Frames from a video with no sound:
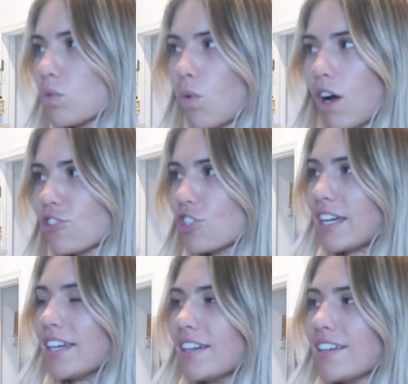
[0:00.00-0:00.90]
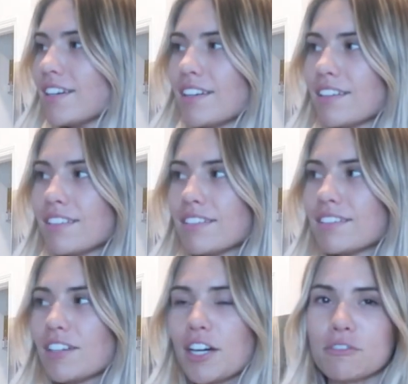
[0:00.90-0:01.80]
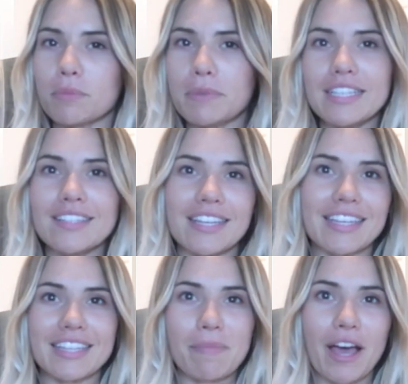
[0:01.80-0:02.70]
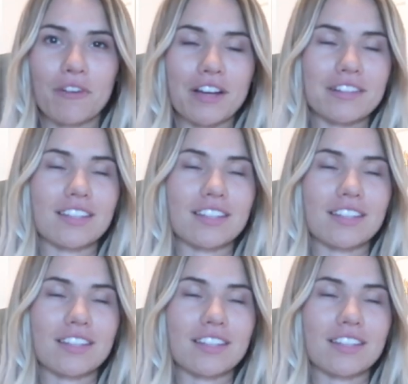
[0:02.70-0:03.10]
watch it on repeat, like in the background.